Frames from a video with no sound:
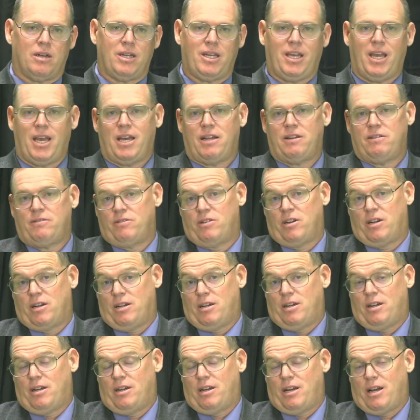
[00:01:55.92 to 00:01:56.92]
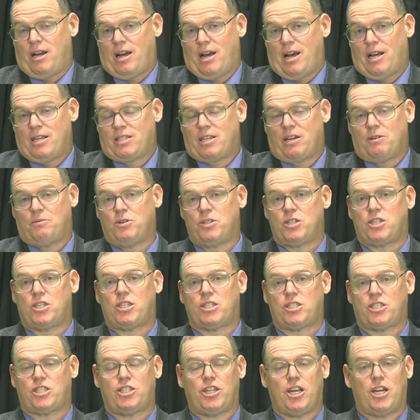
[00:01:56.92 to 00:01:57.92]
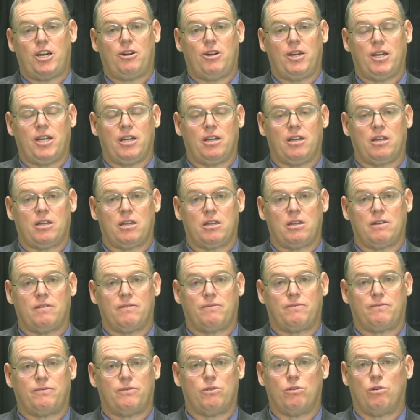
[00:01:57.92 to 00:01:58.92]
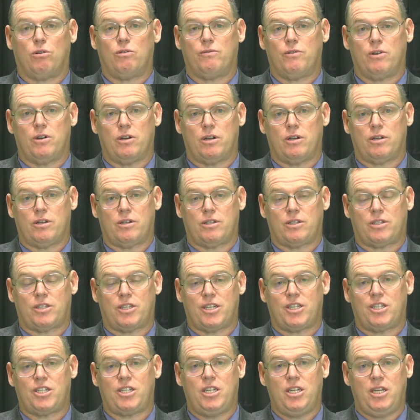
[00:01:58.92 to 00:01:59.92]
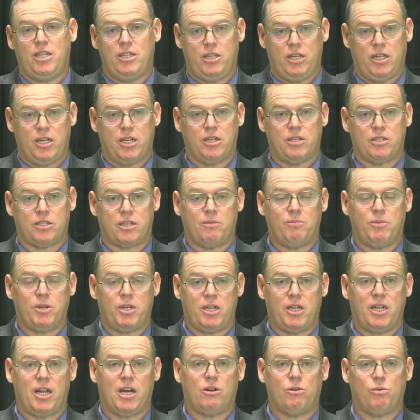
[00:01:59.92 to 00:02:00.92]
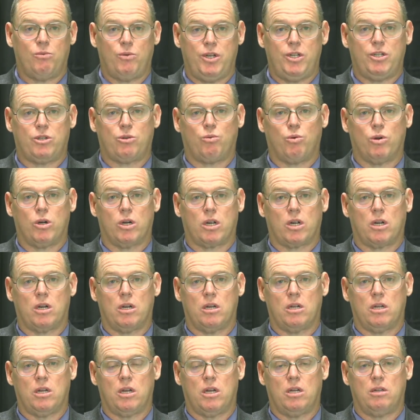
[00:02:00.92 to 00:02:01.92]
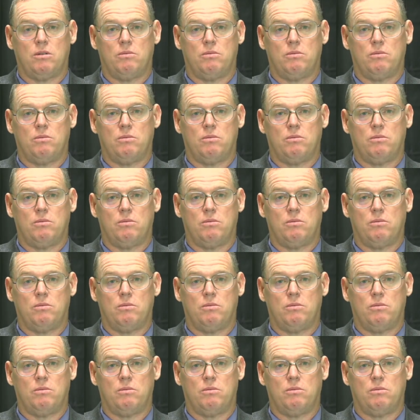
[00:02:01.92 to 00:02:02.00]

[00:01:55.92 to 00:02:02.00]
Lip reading: Again, as I was sharing, for over 16 years, I've been an outreach worker.